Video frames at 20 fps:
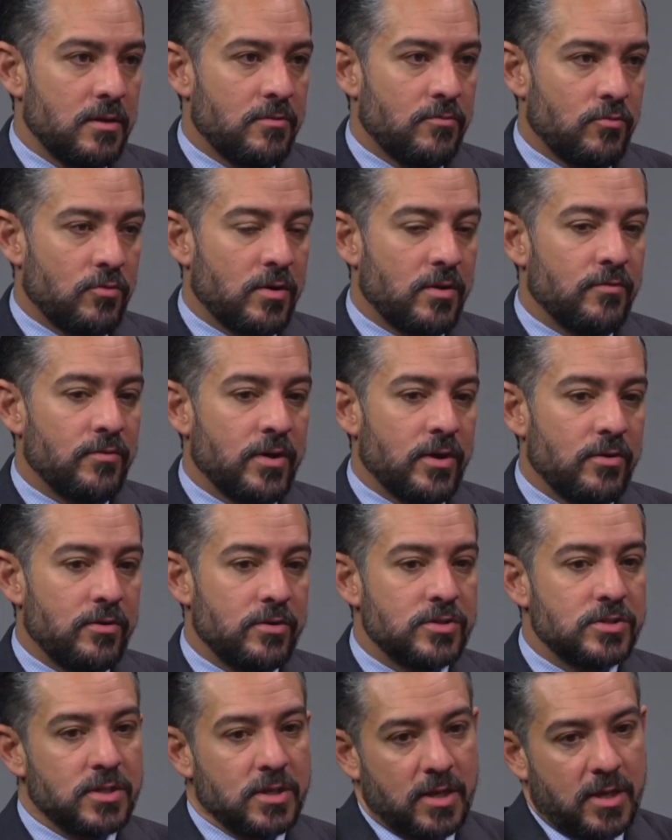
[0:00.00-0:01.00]
for our
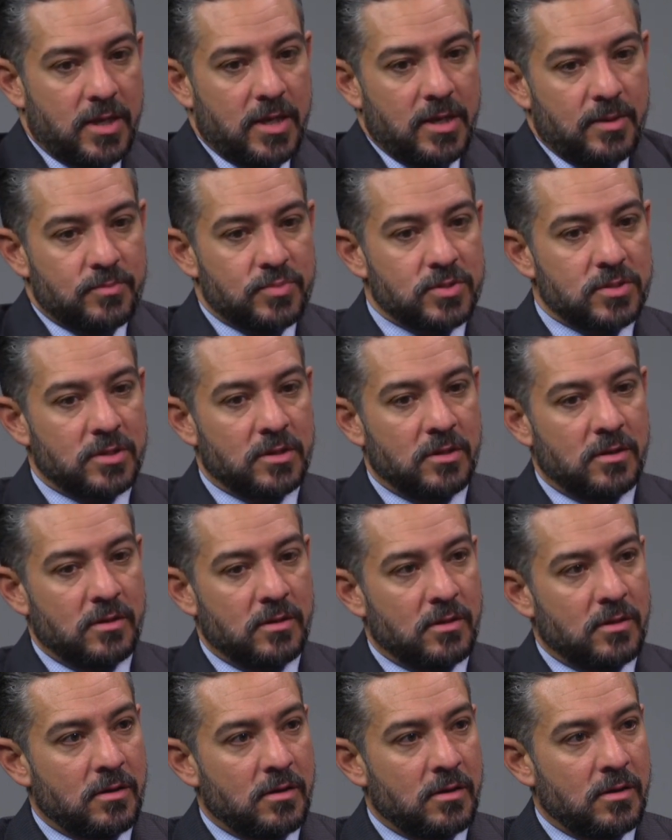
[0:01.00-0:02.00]
veterans and it keeps
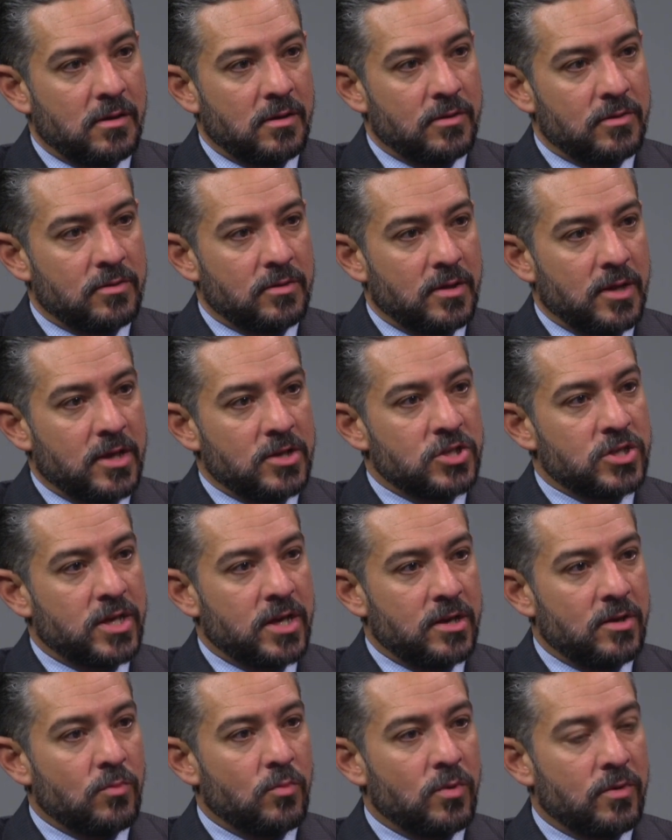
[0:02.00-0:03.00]
uh, uh
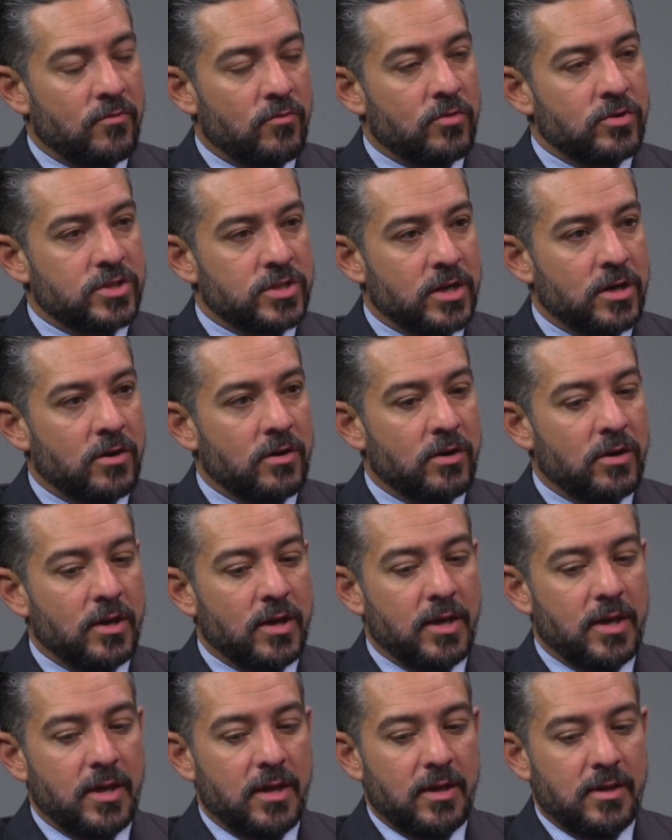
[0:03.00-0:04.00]
educated workforce here
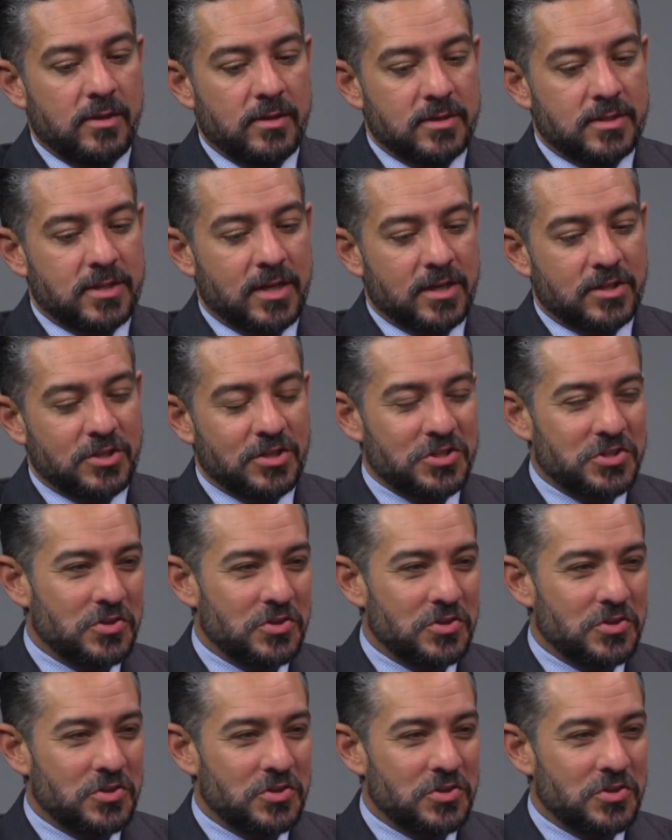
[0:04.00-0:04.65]
in Texas.